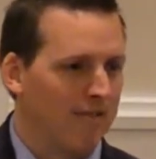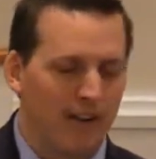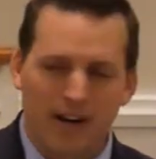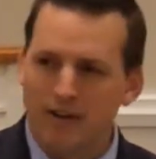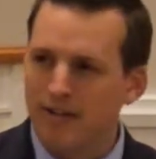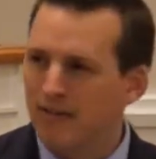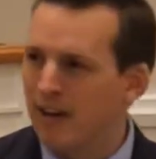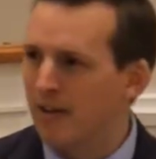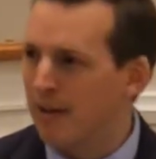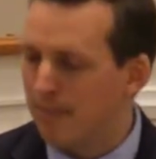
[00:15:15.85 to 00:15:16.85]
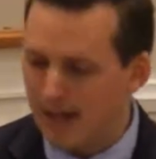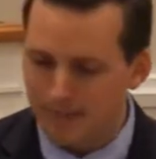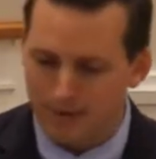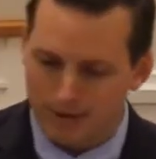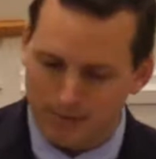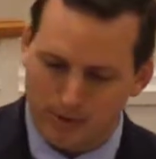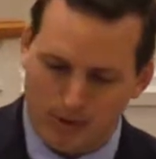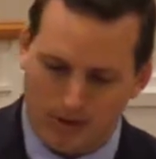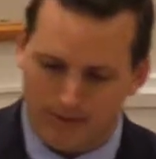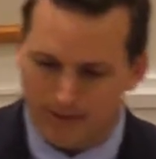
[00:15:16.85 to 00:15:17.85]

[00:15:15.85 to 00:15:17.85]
Very, very popular program,